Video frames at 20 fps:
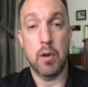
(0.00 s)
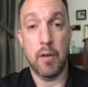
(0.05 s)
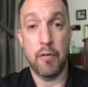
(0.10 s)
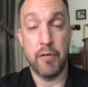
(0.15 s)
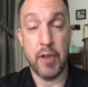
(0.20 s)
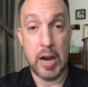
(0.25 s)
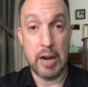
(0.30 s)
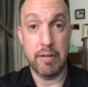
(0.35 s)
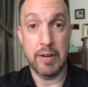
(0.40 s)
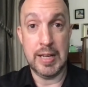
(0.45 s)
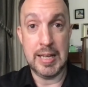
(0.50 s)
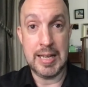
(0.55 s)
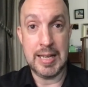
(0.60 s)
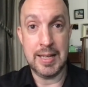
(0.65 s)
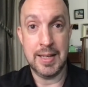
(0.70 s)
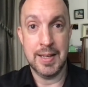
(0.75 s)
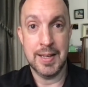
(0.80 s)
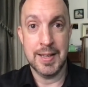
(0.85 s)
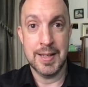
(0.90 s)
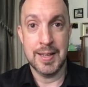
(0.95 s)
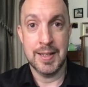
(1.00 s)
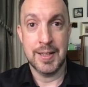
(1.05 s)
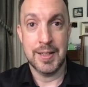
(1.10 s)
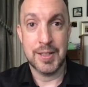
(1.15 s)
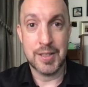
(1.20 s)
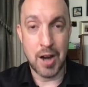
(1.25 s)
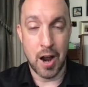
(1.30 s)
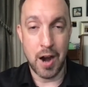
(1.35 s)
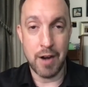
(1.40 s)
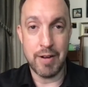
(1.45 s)
very
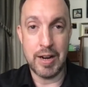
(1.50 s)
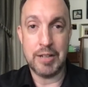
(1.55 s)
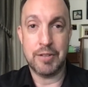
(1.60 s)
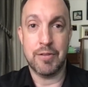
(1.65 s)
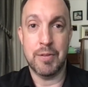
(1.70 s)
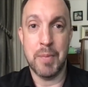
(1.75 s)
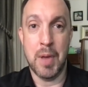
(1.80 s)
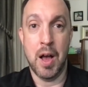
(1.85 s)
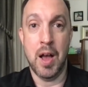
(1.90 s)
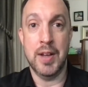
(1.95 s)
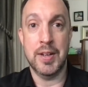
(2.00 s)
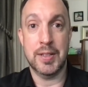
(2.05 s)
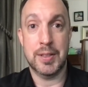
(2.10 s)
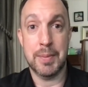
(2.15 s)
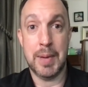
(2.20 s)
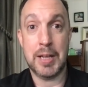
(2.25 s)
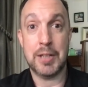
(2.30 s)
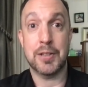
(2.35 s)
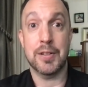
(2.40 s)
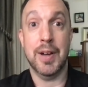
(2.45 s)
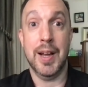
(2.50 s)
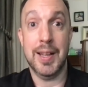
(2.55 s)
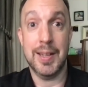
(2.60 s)
direct reminder to make sure I